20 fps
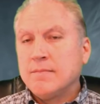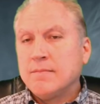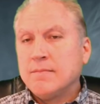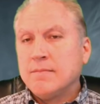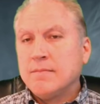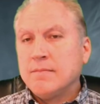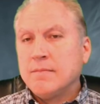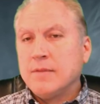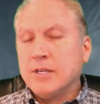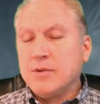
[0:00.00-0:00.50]

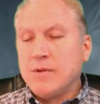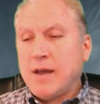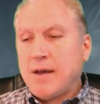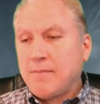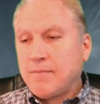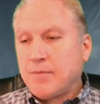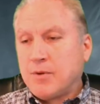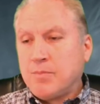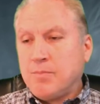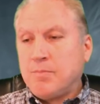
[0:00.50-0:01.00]
and you
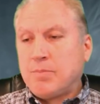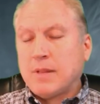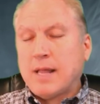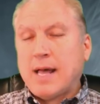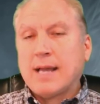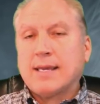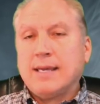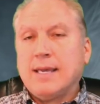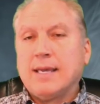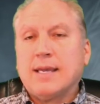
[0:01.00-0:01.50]
have
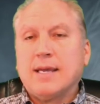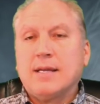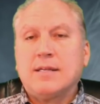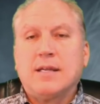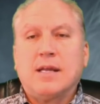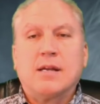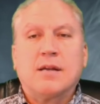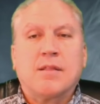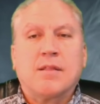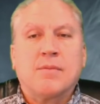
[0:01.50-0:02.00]
black ink at the
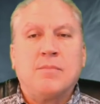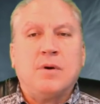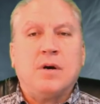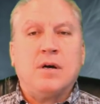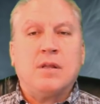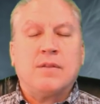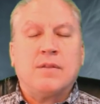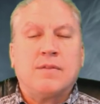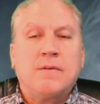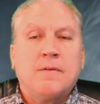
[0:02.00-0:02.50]
end of the
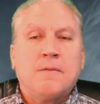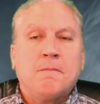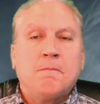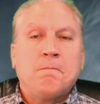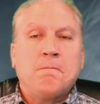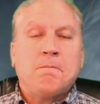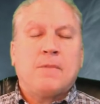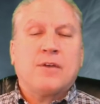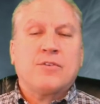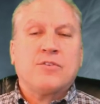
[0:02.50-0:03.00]
month
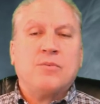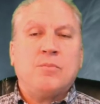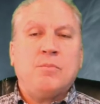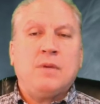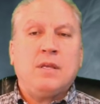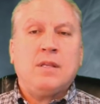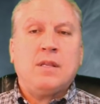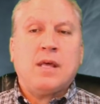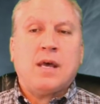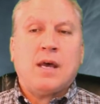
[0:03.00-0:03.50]
doesn't
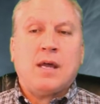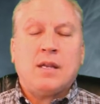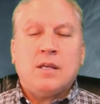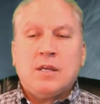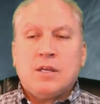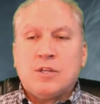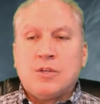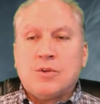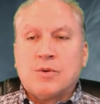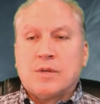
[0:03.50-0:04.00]
mean that
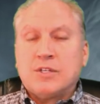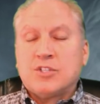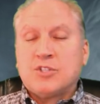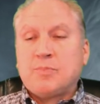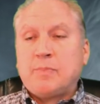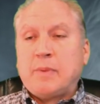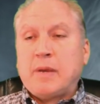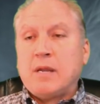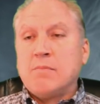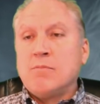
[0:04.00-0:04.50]
you can
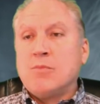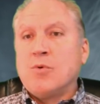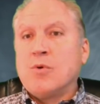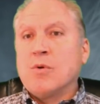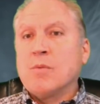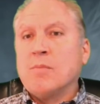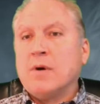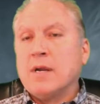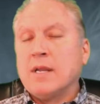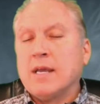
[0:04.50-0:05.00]
spend more
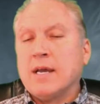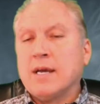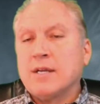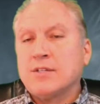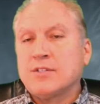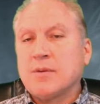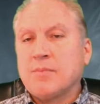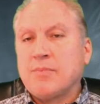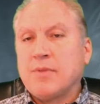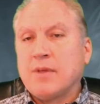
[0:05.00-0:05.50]
money on
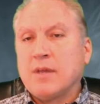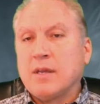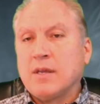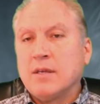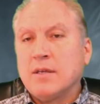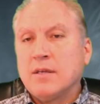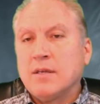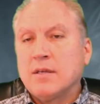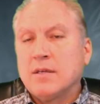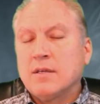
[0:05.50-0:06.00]
something
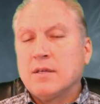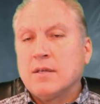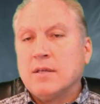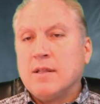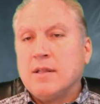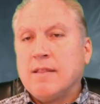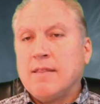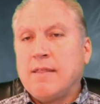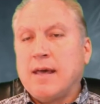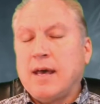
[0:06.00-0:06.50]

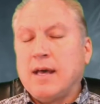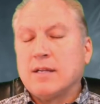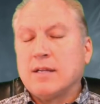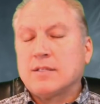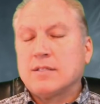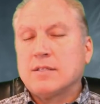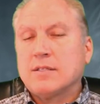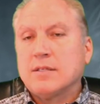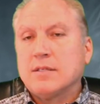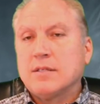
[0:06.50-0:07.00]
that
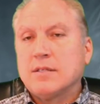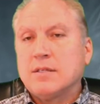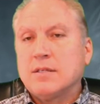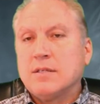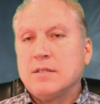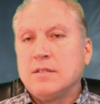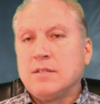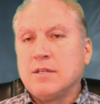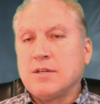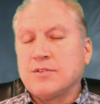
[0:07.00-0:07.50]

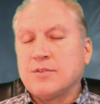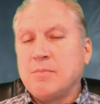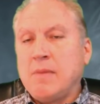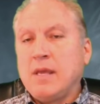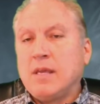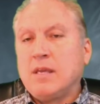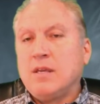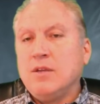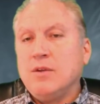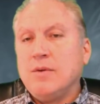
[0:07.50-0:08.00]
doesn't
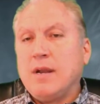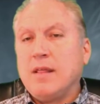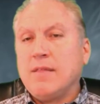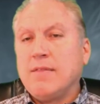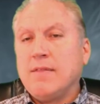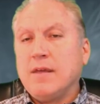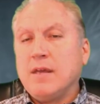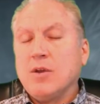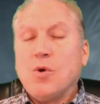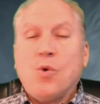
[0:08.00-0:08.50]
make you
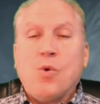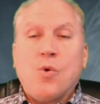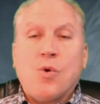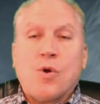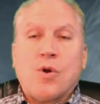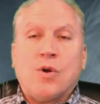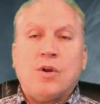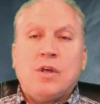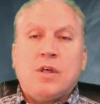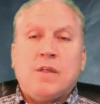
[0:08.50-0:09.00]
anything,
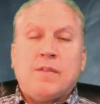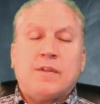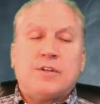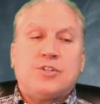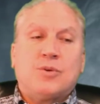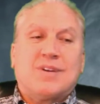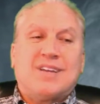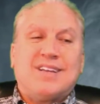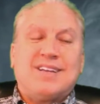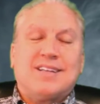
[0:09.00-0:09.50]
or that you
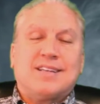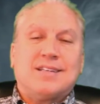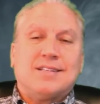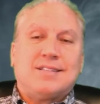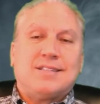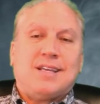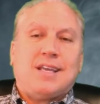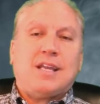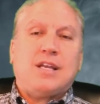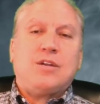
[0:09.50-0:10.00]
can
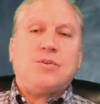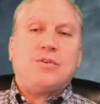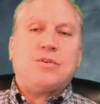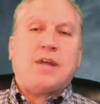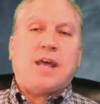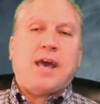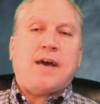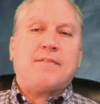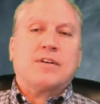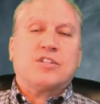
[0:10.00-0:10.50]
continue to
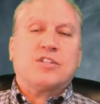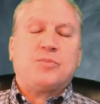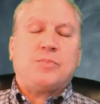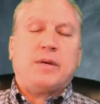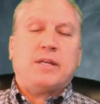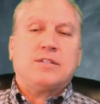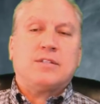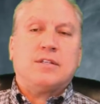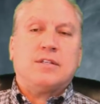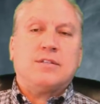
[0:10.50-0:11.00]
have
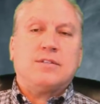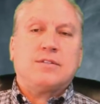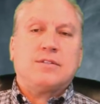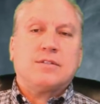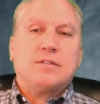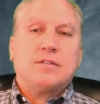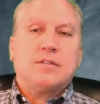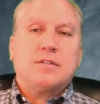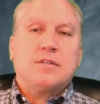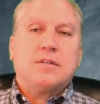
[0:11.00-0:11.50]
expenses
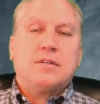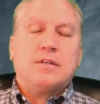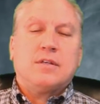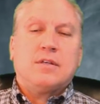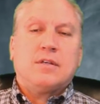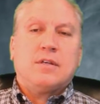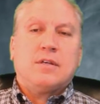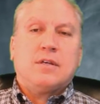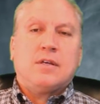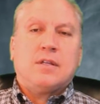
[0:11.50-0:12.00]

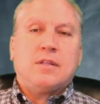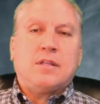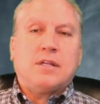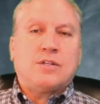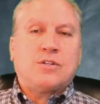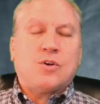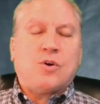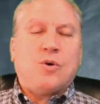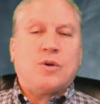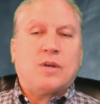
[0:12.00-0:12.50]
that
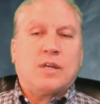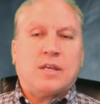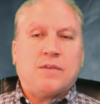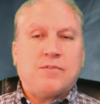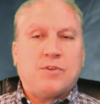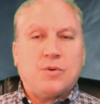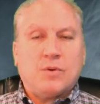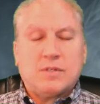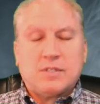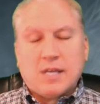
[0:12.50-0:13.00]
don't give you
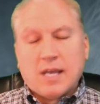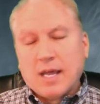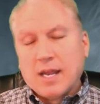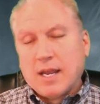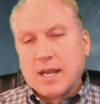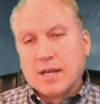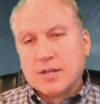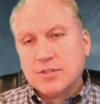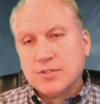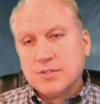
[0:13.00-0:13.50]
a
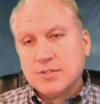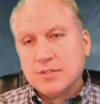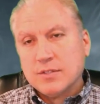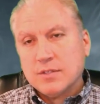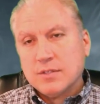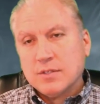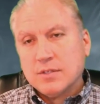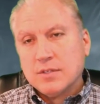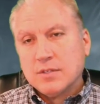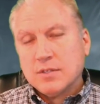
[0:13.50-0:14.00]
10x
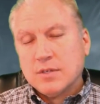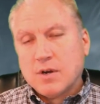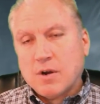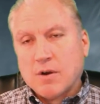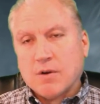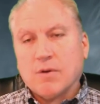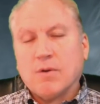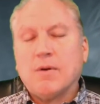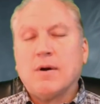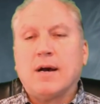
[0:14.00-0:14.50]

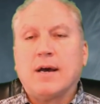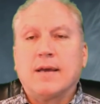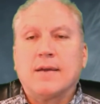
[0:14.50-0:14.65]
ROI.